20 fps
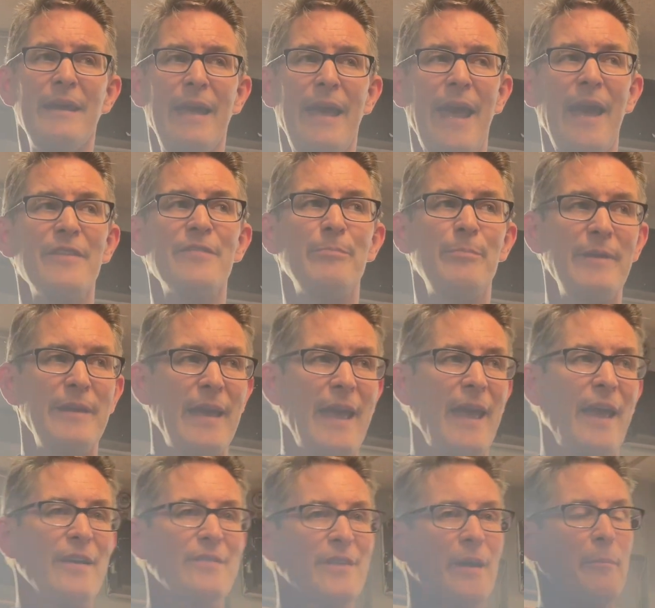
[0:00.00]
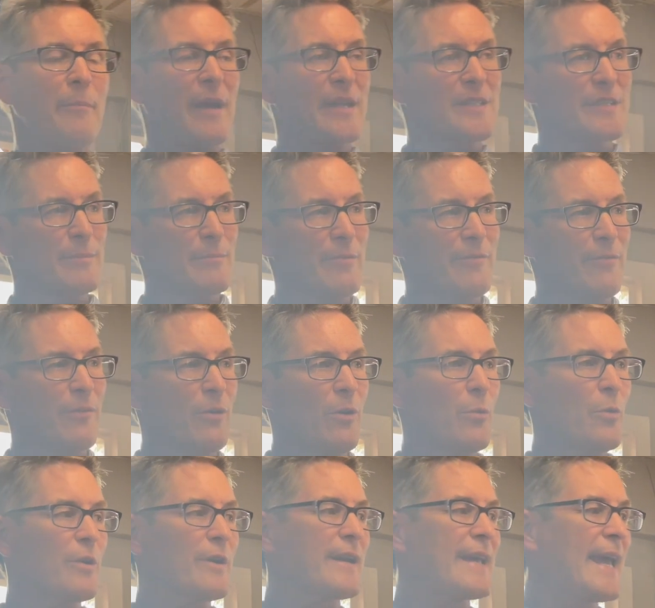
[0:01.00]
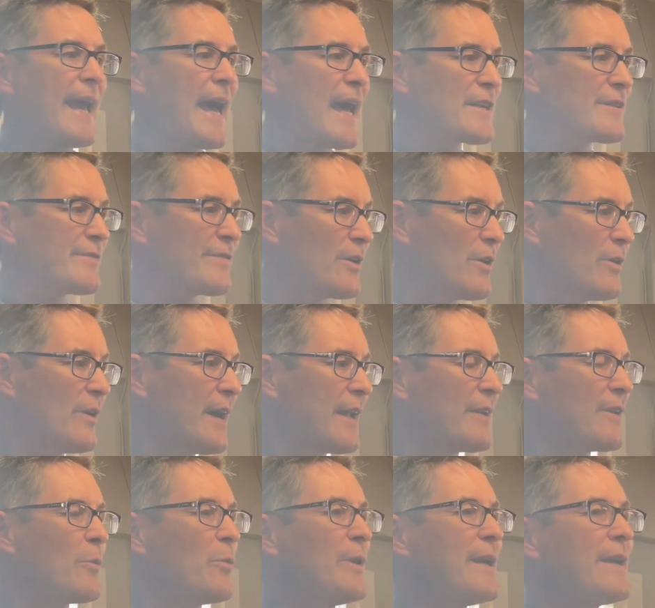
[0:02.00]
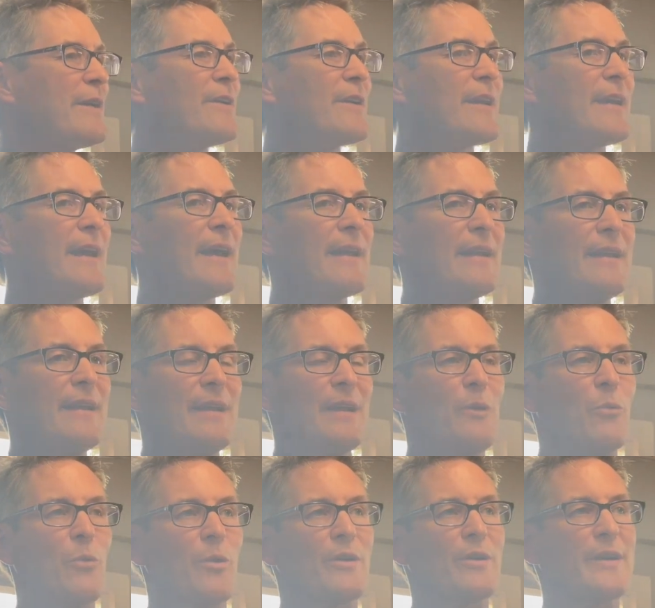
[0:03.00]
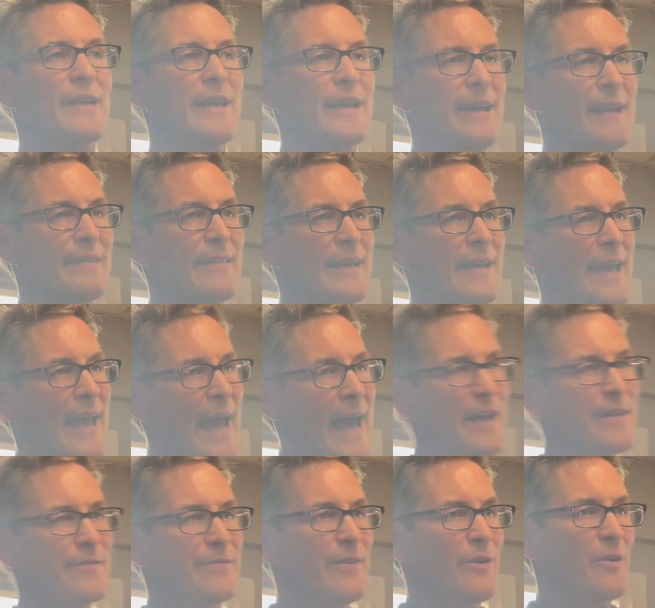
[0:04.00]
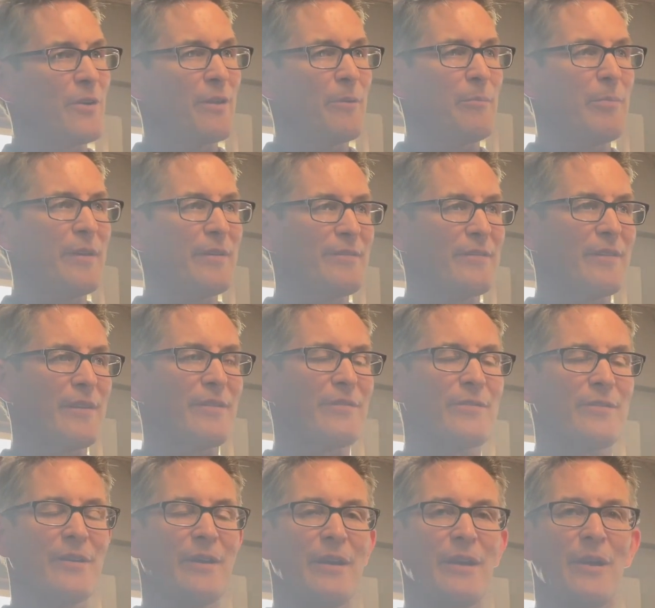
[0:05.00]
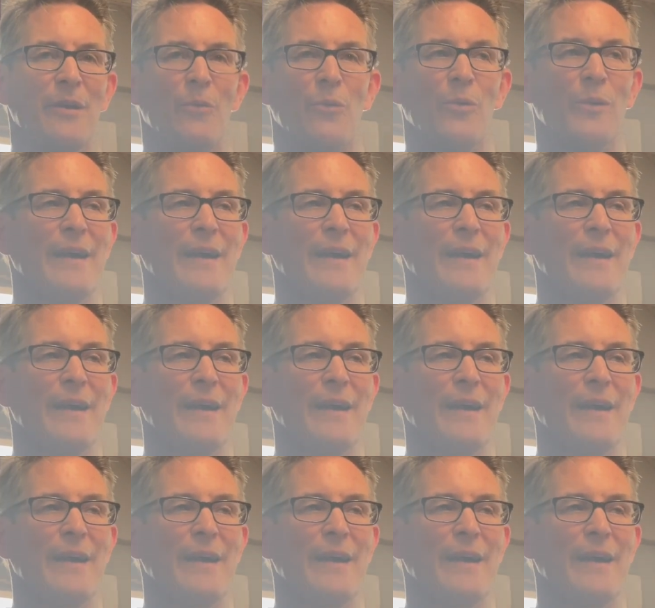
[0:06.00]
SBA, as I mentioned before, we're a cash flow lender. We're looking at the cash flow of the business. We